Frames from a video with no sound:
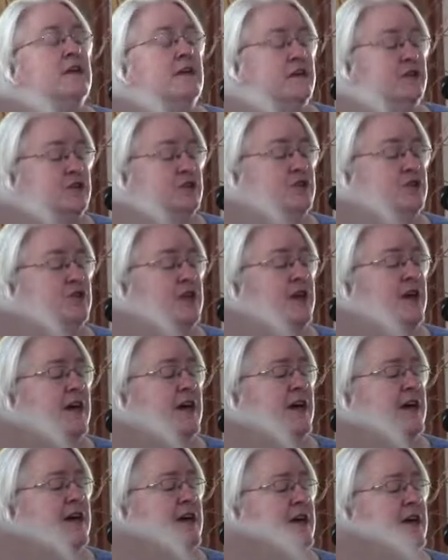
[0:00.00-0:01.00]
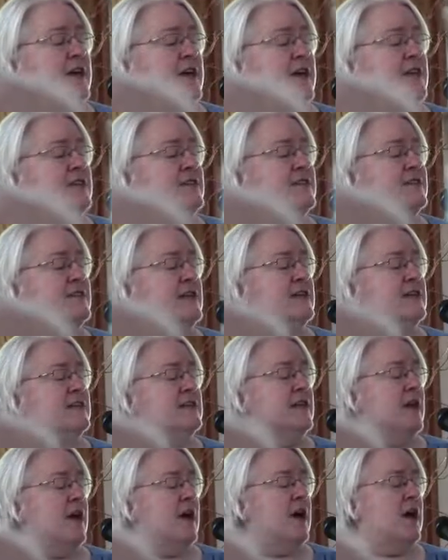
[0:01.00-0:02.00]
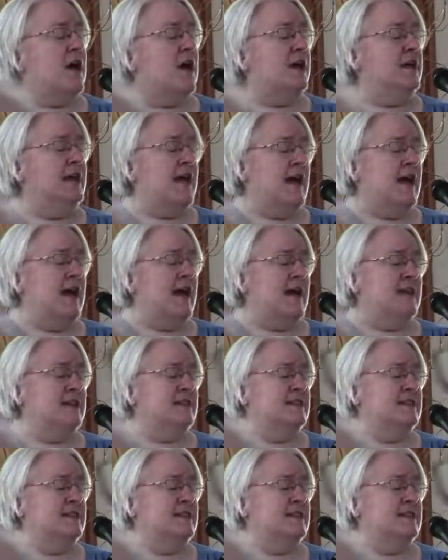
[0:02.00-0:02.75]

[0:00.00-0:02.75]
Just as long as